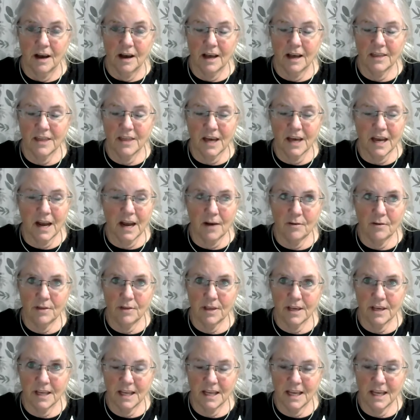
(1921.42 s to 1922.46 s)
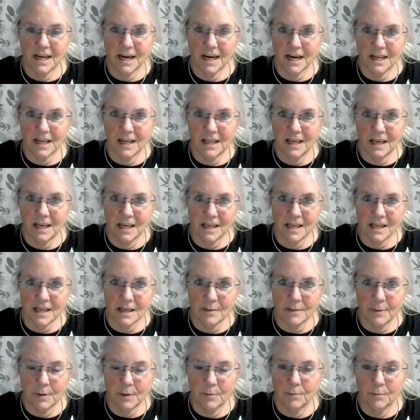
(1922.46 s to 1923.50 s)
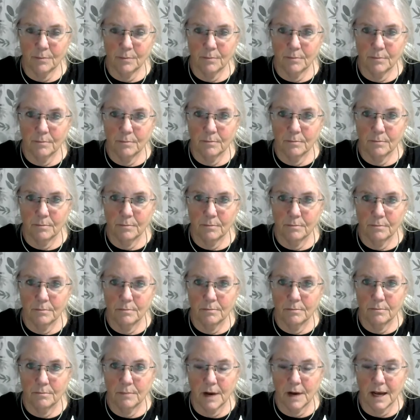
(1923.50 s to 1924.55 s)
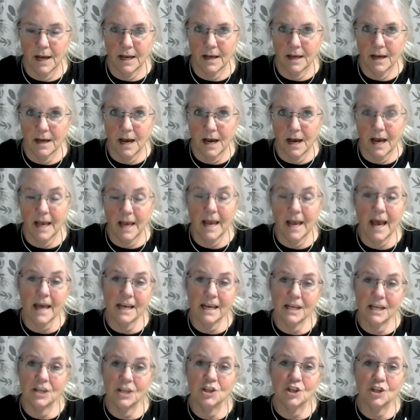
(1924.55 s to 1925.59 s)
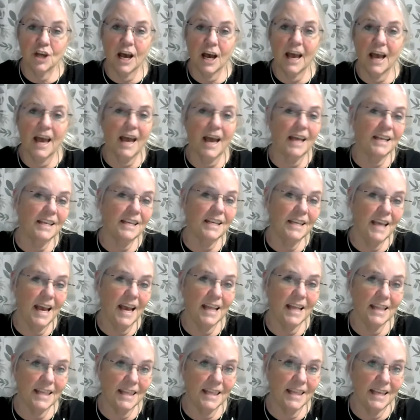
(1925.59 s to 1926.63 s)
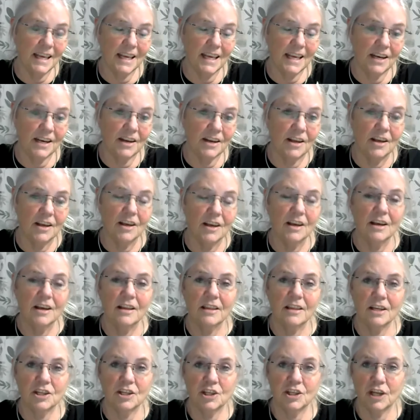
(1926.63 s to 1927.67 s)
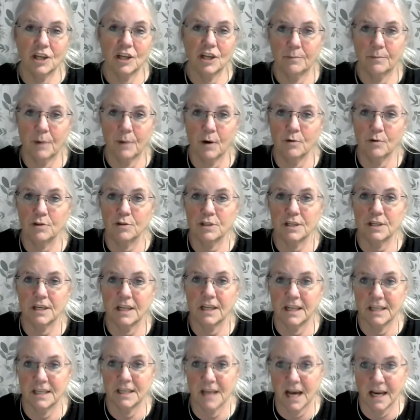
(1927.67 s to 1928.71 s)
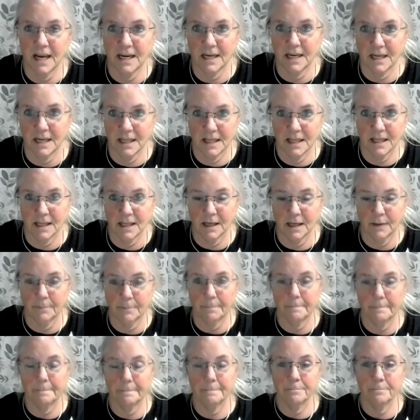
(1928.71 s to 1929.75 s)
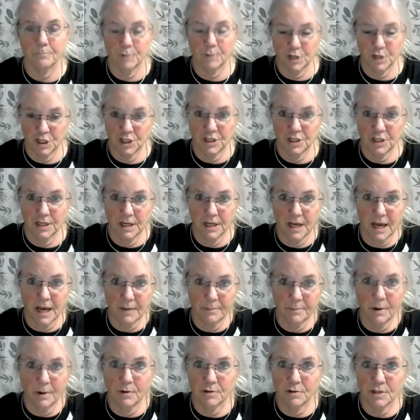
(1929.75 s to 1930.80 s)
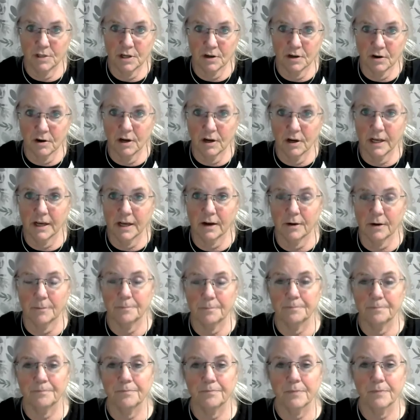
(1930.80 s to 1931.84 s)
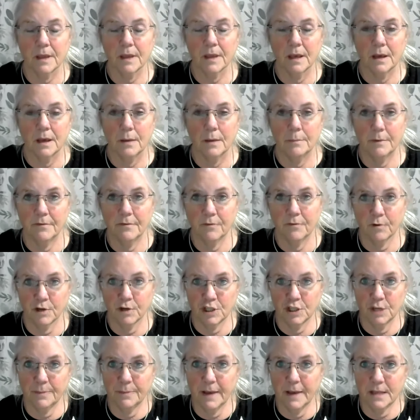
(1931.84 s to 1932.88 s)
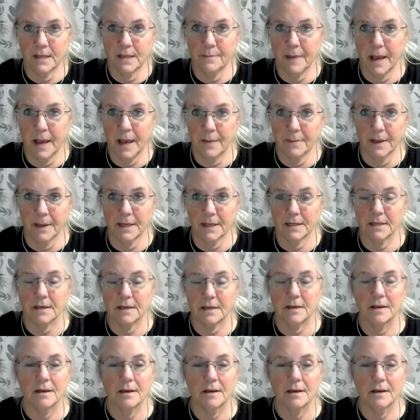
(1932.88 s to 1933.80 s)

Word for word: I thought, how is he going to get out of this? I mean, I hadn't yet seen that she had posted he died in his sleep, which she had posted earlier before she made the payment.